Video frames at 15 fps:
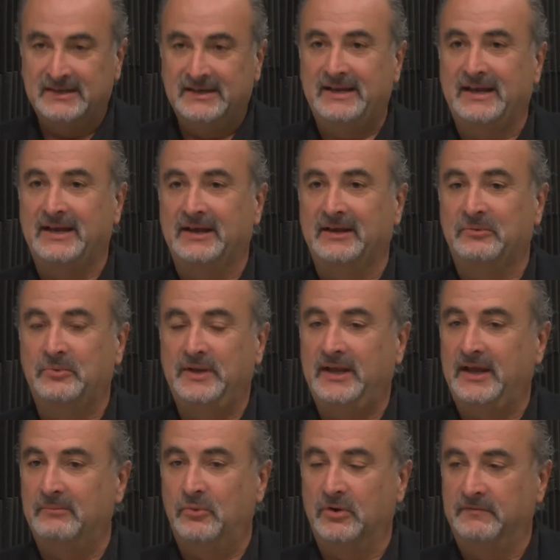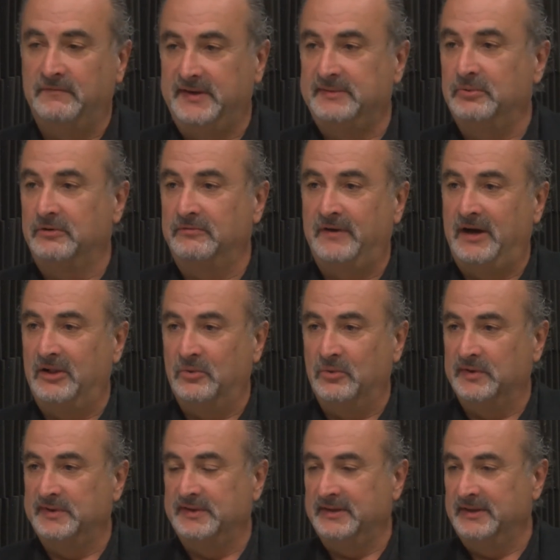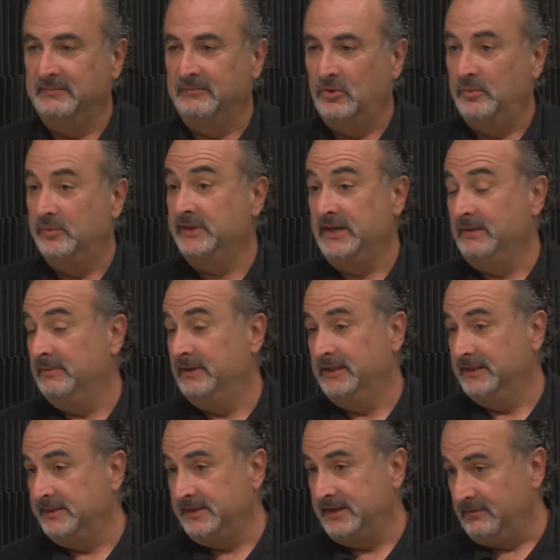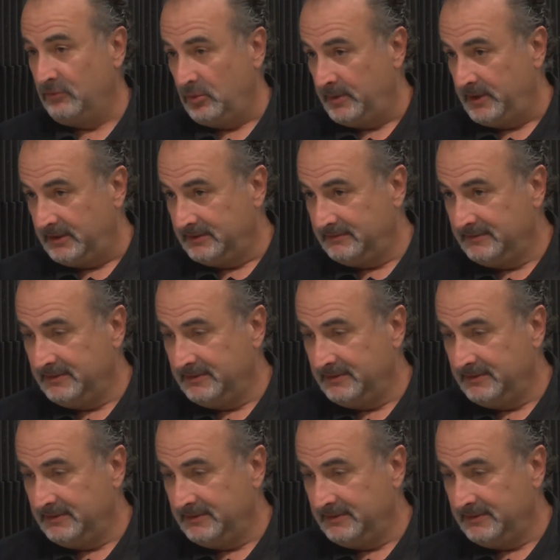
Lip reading: And we have more Facebook followers than almost anybody in the city of Omaha.